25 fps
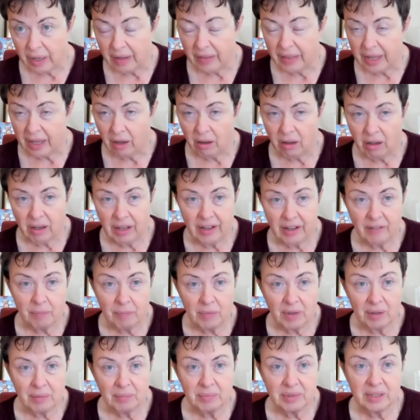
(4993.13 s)
They all have
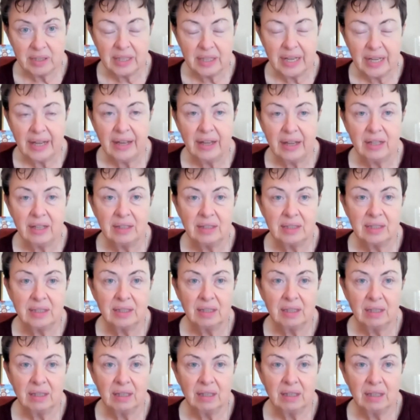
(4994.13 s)
moms and dads.
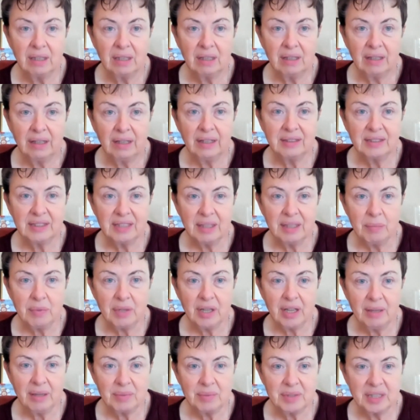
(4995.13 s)
And
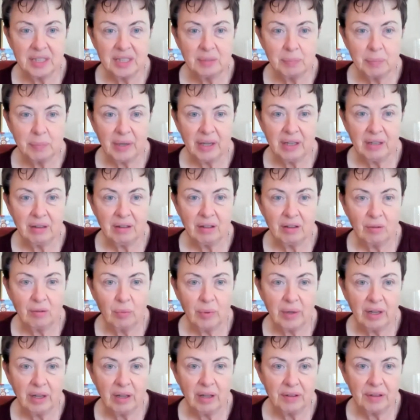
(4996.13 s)
sometimes, despite their
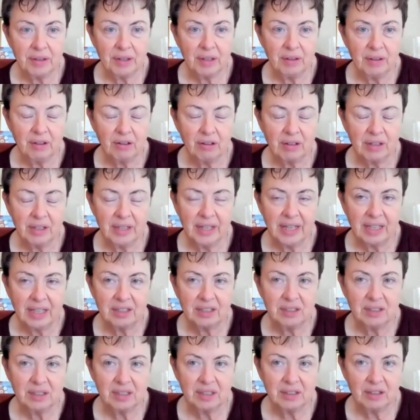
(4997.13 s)
wealth and their
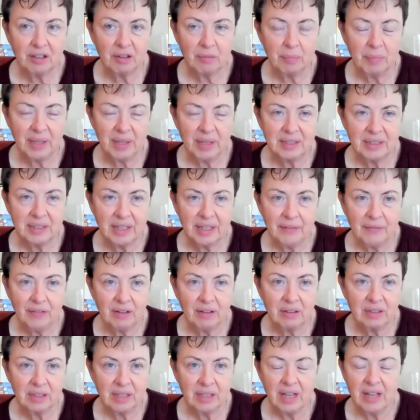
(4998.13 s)
connections and their best
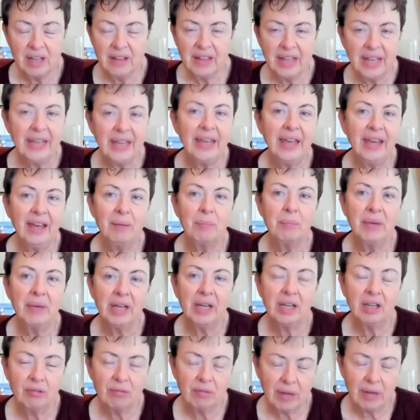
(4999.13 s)
efforts, they can't
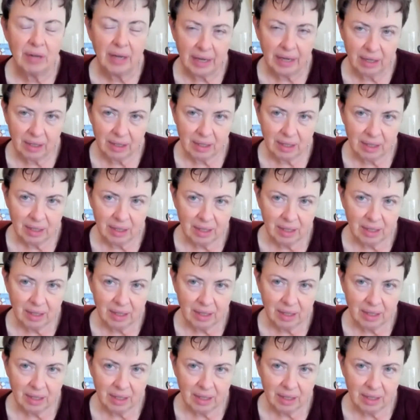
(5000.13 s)
make it right.